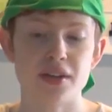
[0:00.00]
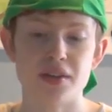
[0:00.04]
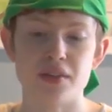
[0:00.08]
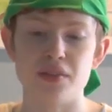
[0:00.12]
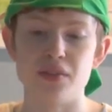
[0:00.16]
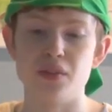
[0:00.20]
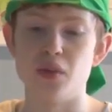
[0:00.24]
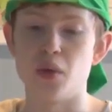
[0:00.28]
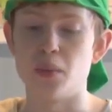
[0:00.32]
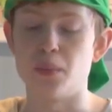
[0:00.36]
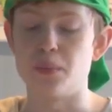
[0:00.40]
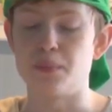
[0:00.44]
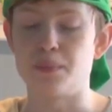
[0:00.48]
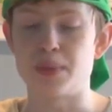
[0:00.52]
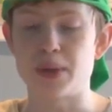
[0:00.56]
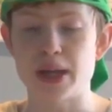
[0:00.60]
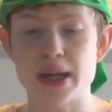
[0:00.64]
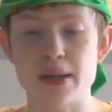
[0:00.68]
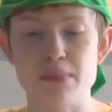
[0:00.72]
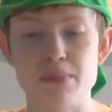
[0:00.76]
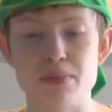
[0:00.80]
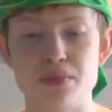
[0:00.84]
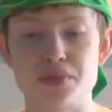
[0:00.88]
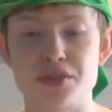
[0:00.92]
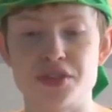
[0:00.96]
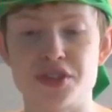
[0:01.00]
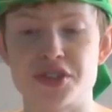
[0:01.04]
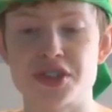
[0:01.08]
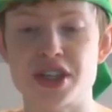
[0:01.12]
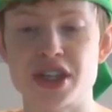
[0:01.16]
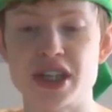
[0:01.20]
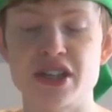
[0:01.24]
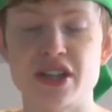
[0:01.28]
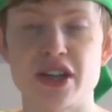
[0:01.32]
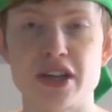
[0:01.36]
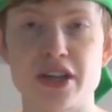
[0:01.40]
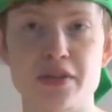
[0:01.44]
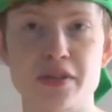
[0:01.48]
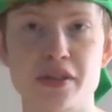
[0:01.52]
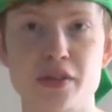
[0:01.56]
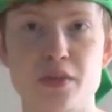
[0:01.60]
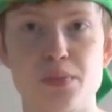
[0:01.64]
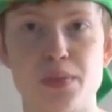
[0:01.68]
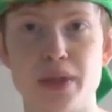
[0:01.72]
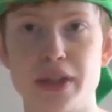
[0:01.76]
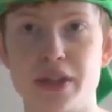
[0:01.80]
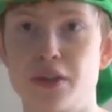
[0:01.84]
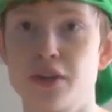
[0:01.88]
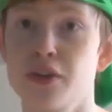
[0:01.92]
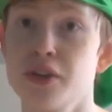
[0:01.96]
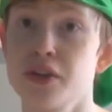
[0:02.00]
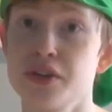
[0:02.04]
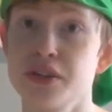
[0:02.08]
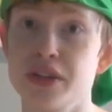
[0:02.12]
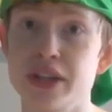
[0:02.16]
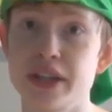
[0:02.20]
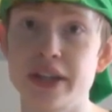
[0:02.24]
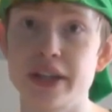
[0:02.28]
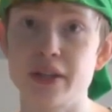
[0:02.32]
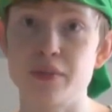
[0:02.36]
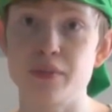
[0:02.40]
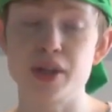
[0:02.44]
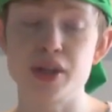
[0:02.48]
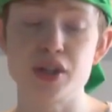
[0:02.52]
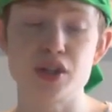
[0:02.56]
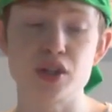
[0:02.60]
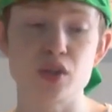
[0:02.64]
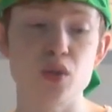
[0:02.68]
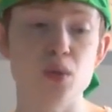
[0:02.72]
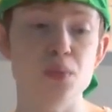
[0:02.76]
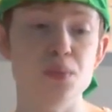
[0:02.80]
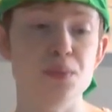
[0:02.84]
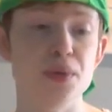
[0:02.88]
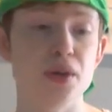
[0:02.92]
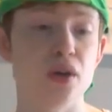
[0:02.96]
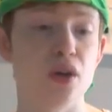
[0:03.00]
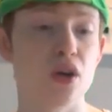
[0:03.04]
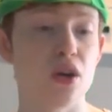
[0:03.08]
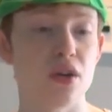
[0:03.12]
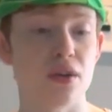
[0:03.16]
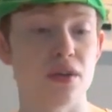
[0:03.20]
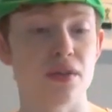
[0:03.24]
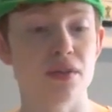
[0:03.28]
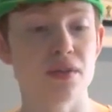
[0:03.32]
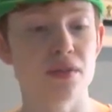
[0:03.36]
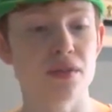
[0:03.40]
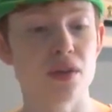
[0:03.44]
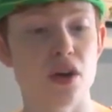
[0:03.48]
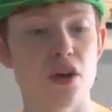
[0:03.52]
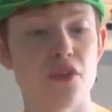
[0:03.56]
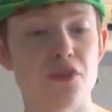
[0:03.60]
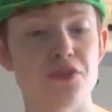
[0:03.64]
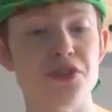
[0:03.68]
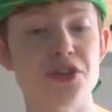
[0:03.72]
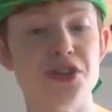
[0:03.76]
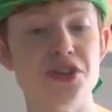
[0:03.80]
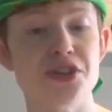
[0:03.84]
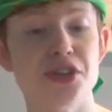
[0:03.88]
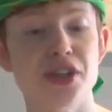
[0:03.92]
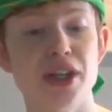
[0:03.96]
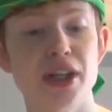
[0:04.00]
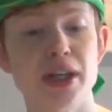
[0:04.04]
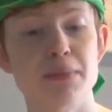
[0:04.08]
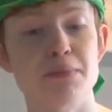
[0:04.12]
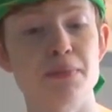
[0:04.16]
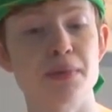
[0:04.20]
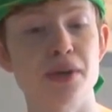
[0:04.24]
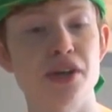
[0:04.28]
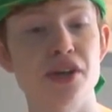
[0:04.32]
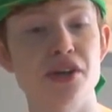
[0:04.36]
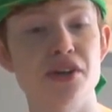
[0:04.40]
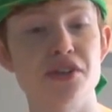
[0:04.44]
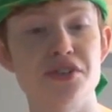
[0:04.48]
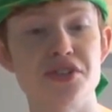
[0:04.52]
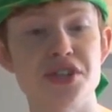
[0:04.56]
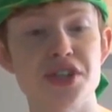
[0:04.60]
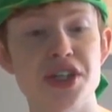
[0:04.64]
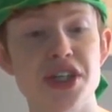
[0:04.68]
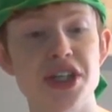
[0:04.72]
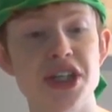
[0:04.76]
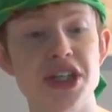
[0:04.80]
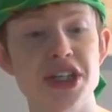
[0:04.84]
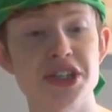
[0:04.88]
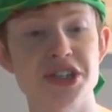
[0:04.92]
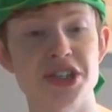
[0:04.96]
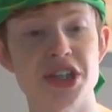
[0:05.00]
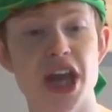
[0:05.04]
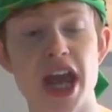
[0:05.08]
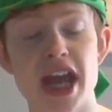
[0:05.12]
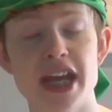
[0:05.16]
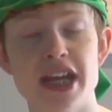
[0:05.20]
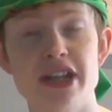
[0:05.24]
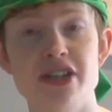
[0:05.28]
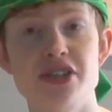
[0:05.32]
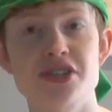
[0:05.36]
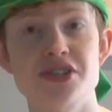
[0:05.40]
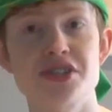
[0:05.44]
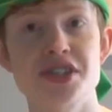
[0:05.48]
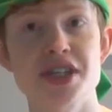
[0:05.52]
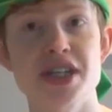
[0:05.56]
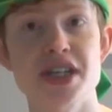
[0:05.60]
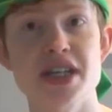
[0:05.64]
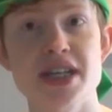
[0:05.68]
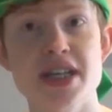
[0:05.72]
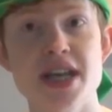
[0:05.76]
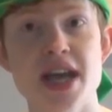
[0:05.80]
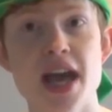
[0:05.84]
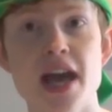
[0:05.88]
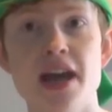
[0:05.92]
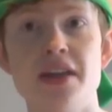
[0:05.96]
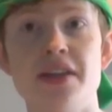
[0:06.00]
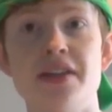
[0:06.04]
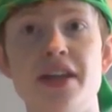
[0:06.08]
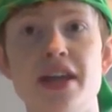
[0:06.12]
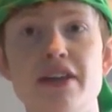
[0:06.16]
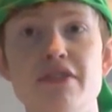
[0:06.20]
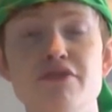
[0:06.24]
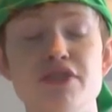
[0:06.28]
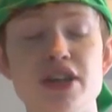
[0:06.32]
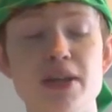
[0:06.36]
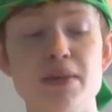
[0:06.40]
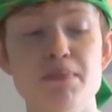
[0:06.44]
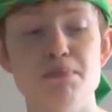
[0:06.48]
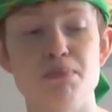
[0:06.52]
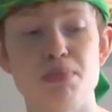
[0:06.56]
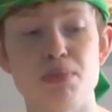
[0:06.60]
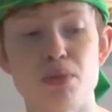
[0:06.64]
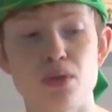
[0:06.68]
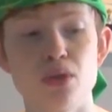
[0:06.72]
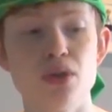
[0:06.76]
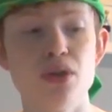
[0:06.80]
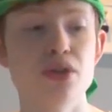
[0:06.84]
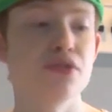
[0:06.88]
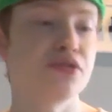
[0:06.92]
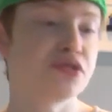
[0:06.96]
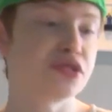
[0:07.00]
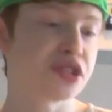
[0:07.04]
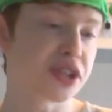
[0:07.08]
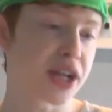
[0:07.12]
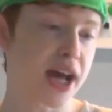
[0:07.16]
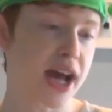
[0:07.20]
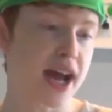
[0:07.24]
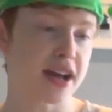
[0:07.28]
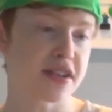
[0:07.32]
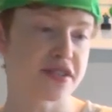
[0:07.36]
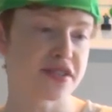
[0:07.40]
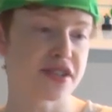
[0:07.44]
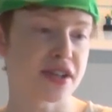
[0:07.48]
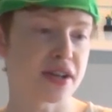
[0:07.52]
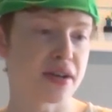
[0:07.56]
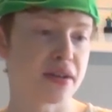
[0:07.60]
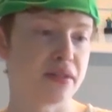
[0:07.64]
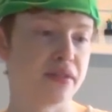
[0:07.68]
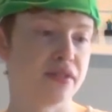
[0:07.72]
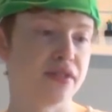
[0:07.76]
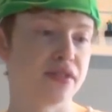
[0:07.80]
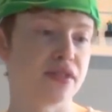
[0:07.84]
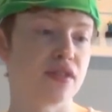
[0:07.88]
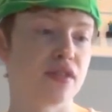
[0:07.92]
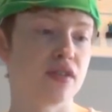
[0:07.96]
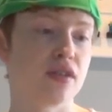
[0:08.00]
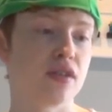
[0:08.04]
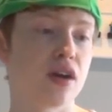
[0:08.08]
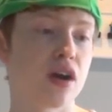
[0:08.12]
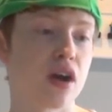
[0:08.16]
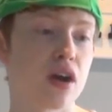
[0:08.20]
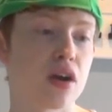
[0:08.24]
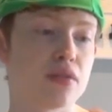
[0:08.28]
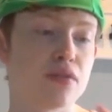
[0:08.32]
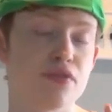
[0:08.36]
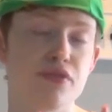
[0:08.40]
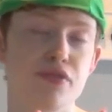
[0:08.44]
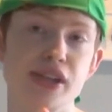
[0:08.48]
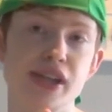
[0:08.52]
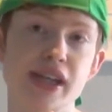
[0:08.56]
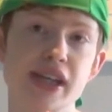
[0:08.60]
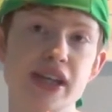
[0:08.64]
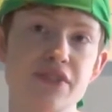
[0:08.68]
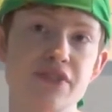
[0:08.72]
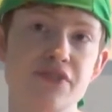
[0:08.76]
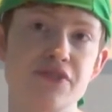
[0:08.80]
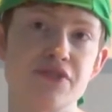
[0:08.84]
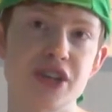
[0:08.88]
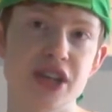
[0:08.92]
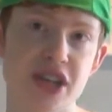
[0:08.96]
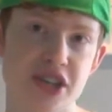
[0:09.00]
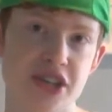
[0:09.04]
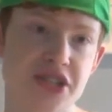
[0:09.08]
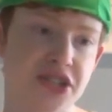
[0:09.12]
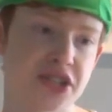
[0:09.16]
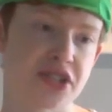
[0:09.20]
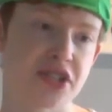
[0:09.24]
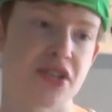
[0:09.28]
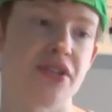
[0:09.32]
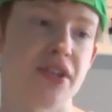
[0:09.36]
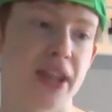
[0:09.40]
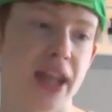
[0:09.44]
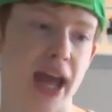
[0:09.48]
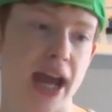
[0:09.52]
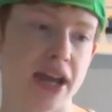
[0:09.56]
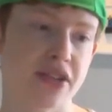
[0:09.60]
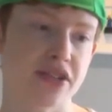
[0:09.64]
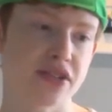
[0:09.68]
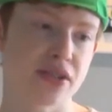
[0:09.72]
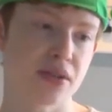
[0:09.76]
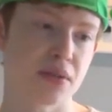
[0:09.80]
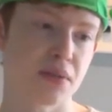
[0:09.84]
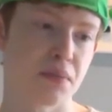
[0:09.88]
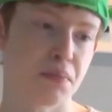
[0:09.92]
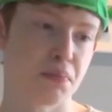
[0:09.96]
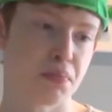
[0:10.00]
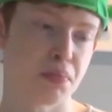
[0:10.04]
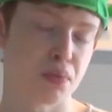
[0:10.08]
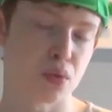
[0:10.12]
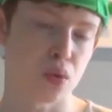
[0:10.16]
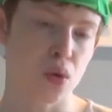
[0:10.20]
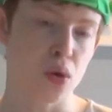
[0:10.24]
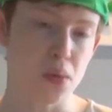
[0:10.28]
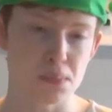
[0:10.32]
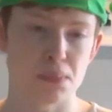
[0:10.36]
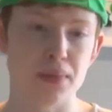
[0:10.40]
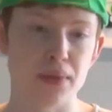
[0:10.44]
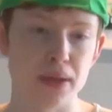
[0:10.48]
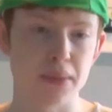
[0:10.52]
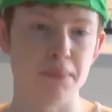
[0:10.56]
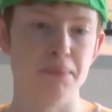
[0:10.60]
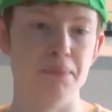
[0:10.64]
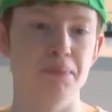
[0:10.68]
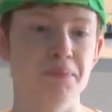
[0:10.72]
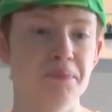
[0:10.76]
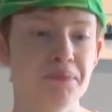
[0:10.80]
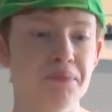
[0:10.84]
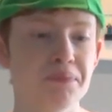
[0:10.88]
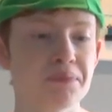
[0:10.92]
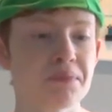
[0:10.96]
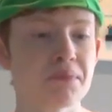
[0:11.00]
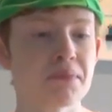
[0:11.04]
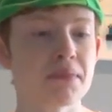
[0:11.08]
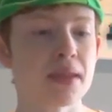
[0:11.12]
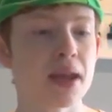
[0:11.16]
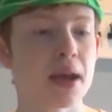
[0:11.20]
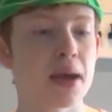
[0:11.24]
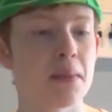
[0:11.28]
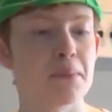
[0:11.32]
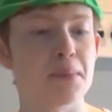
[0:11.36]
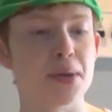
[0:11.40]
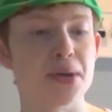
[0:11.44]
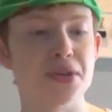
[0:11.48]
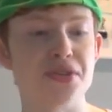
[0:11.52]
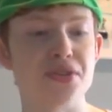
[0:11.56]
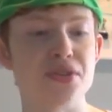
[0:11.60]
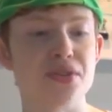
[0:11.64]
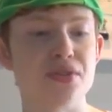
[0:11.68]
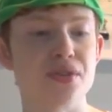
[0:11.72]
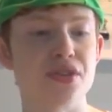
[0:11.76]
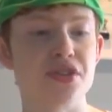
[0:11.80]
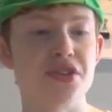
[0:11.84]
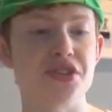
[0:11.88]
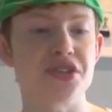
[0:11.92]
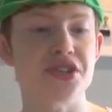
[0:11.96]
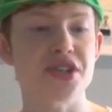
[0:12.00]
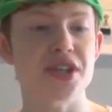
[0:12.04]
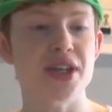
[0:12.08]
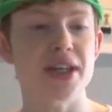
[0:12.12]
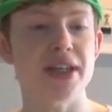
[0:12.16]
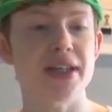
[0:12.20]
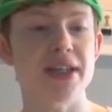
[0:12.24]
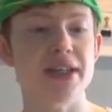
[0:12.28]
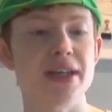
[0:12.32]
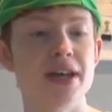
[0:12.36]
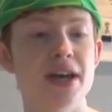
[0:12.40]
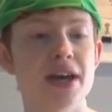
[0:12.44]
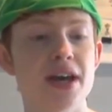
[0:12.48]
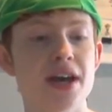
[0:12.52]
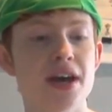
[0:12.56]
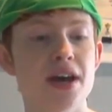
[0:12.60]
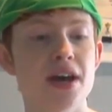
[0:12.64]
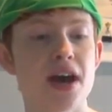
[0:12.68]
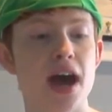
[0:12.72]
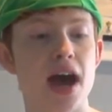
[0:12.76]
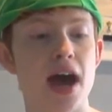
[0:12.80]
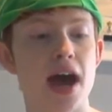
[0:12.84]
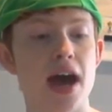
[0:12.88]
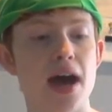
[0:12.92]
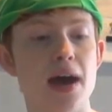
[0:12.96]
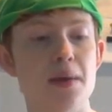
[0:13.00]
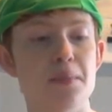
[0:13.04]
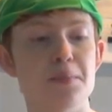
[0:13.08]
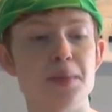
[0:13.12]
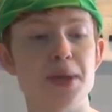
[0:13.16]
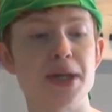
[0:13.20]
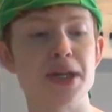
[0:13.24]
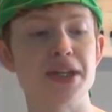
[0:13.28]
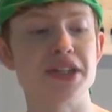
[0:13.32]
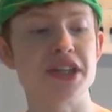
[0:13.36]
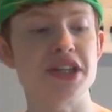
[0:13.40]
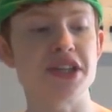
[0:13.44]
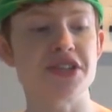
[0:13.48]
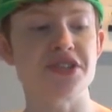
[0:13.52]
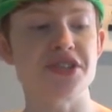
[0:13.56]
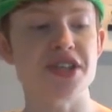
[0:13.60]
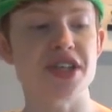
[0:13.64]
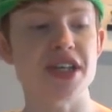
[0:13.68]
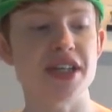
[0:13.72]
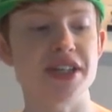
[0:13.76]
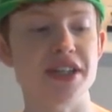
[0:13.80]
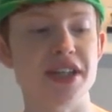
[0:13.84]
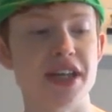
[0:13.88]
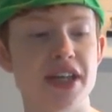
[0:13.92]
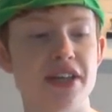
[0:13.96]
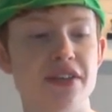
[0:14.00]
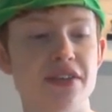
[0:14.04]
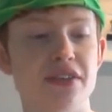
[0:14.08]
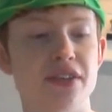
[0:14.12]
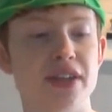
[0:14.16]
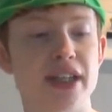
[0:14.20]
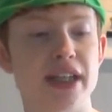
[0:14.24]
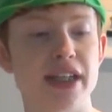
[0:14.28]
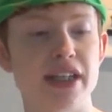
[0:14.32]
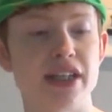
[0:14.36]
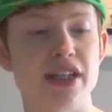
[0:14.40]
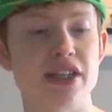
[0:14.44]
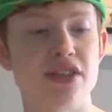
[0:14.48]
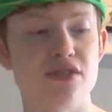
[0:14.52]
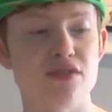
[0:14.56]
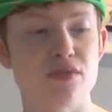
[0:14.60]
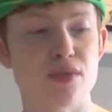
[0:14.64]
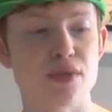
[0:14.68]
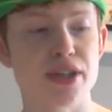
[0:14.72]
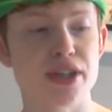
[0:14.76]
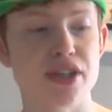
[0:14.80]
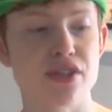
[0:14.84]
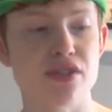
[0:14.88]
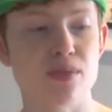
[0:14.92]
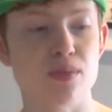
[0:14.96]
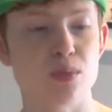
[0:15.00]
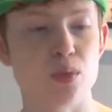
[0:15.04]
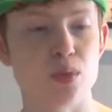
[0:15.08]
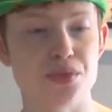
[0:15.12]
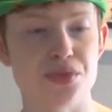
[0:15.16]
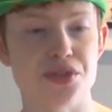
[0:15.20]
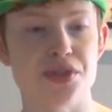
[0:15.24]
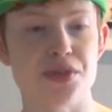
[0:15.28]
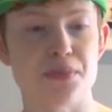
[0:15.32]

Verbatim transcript: not be able to see like we couldn't in the original, but obviously because this is a H D, they've improved that and hopefully fixed that problem. But as you can see, um, in this scene, Link is running towards